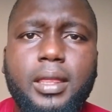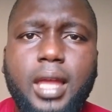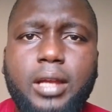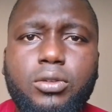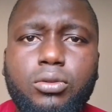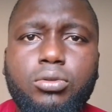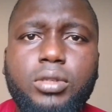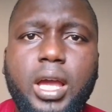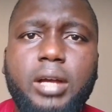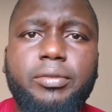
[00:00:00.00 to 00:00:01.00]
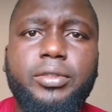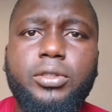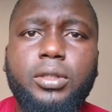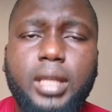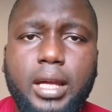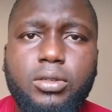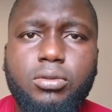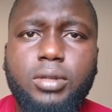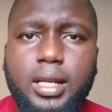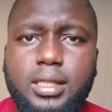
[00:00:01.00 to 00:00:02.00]
title, to that video
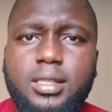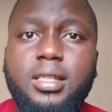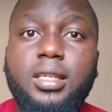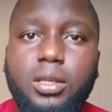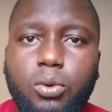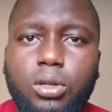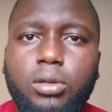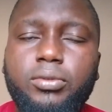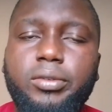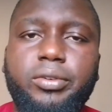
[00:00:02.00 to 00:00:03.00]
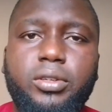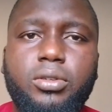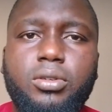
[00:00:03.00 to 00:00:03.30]
title, that is the keyword of the video,